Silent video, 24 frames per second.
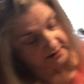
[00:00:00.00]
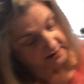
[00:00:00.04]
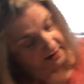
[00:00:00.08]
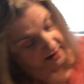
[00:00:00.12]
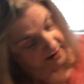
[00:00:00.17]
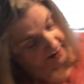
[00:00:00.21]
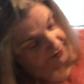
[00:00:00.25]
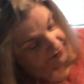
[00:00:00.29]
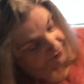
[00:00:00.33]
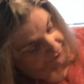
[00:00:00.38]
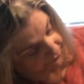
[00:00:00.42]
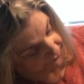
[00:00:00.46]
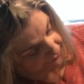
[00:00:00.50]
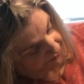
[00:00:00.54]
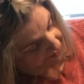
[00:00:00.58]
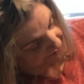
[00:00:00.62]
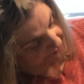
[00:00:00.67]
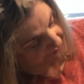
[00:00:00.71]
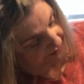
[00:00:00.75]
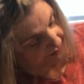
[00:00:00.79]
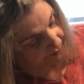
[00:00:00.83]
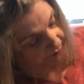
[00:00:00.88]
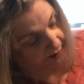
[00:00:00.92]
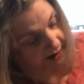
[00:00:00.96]
on the front
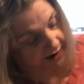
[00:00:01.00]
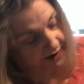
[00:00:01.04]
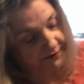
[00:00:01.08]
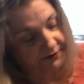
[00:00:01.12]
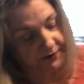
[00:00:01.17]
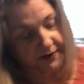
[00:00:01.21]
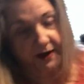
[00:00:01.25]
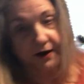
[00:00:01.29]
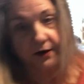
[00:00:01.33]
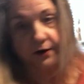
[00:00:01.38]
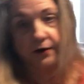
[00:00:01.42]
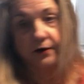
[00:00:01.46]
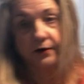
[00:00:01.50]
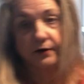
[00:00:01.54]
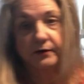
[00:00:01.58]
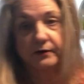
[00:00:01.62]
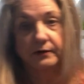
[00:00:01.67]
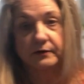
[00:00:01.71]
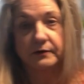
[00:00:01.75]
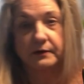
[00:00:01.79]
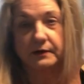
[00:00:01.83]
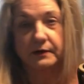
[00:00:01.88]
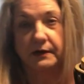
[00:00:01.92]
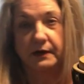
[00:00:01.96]
of it right there,
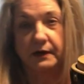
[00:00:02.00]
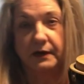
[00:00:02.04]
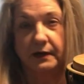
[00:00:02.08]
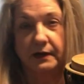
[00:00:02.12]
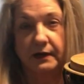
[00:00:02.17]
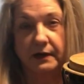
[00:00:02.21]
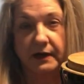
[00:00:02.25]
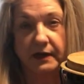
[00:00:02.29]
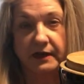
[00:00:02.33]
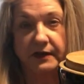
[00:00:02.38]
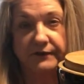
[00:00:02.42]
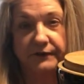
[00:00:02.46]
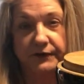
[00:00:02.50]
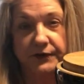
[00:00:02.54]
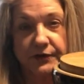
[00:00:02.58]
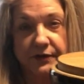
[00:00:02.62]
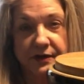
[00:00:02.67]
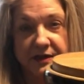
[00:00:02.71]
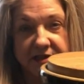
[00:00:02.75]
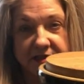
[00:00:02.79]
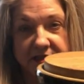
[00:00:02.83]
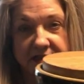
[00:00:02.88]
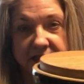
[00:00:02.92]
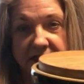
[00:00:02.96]
if you
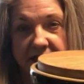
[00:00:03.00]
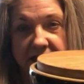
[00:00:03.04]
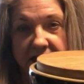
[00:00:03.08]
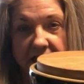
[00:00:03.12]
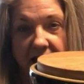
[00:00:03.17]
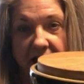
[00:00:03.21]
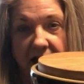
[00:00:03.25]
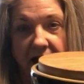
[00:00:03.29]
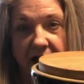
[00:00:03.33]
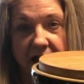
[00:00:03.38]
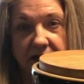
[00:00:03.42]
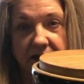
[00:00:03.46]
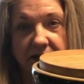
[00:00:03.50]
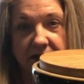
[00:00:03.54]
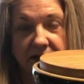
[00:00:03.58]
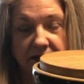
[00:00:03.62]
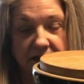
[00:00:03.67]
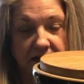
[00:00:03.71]
could see that.